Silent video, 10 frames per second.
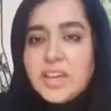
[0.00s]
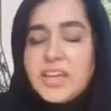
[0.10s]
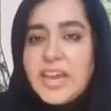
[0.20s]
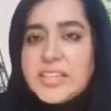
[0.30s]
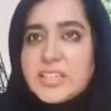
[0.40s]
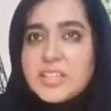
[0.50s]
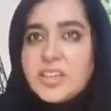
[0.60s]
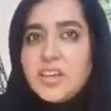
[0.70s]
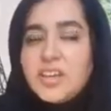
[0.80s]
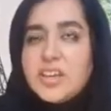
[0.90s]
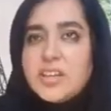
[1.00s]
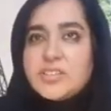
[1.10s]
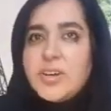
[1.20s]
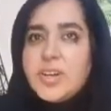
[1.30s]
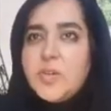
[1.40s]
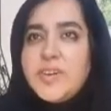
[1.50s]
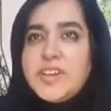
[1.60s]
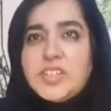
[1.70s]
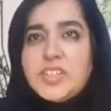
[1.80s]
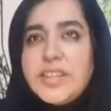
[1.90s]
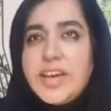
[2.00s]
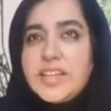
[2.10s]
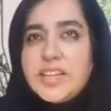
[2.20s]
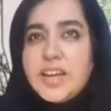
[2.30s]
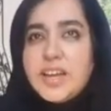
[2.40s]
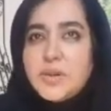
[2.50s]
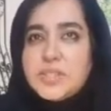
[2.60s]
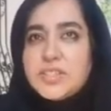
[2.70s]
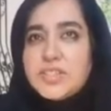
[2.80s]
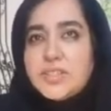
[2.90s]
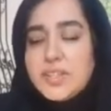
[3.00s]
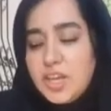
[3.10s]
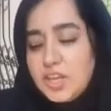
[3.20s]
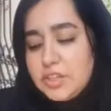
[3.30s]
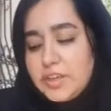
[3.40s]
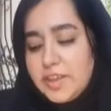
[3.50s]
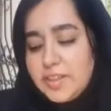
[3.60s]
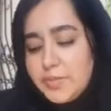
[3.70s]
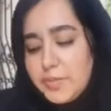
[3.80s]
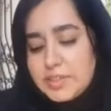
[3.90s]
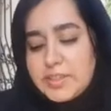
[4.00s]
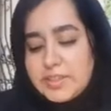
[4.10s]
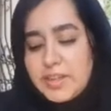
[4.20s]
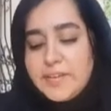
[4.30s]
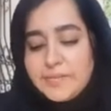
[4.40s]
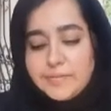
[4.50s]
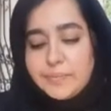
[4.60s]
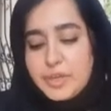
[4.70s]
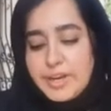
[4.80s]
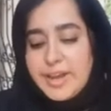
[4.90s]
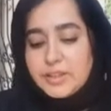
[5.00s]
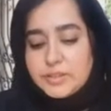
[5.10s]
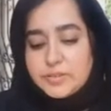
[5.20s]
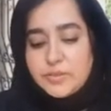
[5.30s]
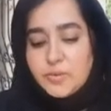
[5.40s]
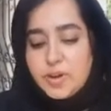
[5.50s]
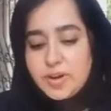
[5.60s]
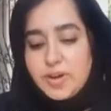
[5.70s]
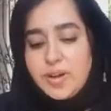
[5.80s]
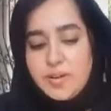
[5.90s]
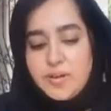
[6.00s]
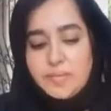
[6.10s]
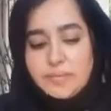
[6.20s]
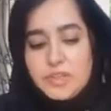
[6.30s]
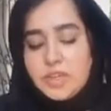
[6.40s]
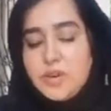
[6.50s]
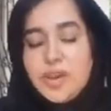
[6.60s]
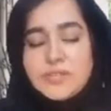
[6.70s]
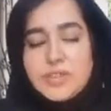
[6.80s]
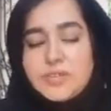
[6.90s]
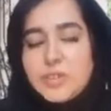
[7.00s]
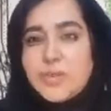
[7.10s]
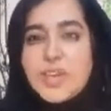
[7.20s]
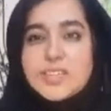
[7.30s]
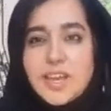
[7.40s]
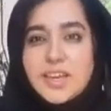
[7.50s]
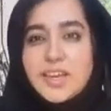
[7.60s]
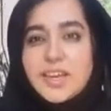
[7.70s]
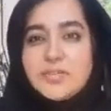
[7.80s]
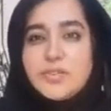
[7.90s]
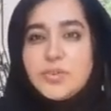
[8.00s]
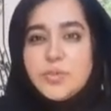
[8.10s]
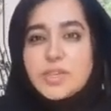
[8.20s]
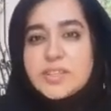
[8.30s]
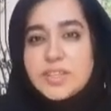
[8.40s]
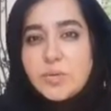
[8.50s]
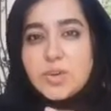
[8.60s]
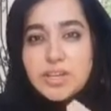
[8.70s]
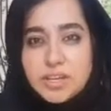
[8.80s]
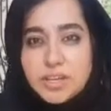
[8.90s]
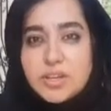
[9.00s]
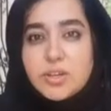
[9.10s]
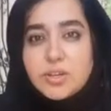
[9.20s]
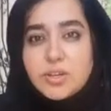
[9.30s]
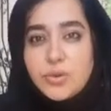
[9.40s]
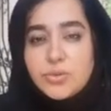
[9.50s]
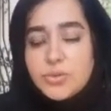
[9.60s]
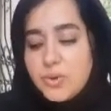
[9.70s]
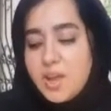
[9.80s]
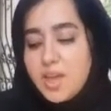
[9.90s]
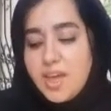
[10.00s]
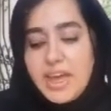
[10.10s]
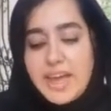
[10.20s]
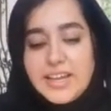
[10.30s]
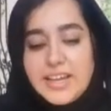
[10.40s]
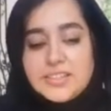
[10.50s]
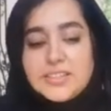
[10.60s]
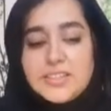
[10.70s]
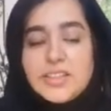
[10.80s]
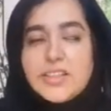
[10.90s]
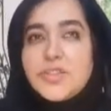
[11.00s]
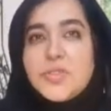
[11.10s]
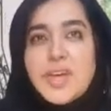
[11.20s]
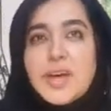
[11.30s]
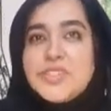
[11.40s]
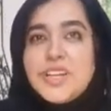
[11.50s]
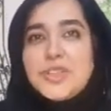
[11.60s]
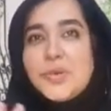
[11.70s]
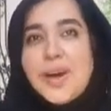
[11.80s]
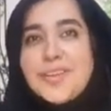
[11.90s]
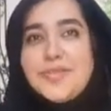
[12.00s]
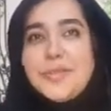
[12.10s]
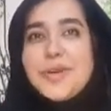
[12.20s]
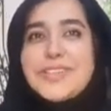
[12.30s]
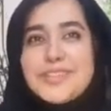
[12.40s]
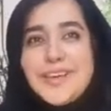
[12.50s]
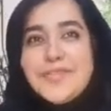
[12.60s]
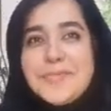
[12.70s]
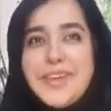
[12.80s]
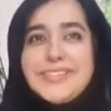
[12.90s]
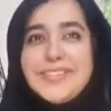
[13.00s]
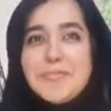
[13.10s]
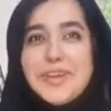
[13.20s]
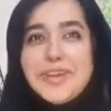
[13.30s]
Yes, it's great you mentioned that. Like I was just looking at the books that I put out for, every few weeks I get a few books that I want to go through. And the 2012 books have made a big